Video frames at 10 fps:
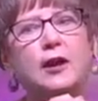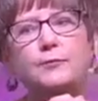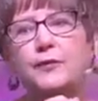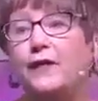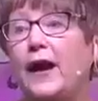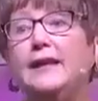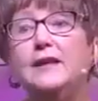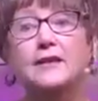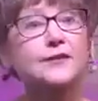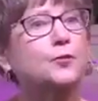providing
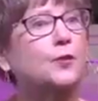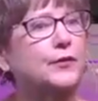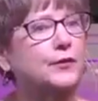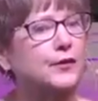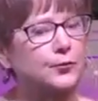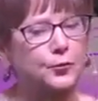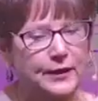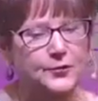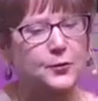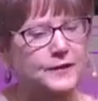us with
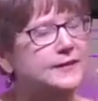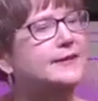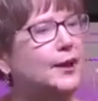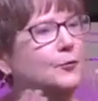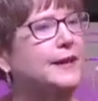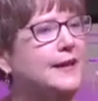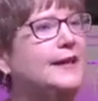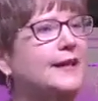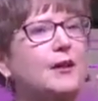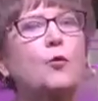resources that we
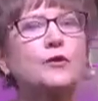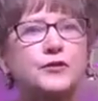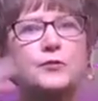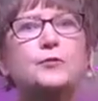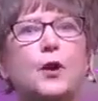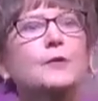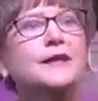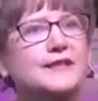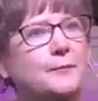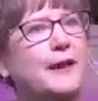need in order to grow and
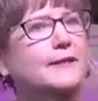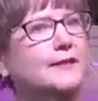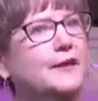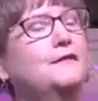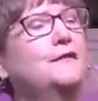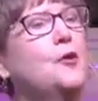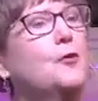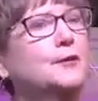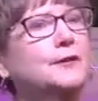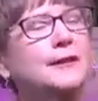expand and
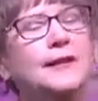unfold.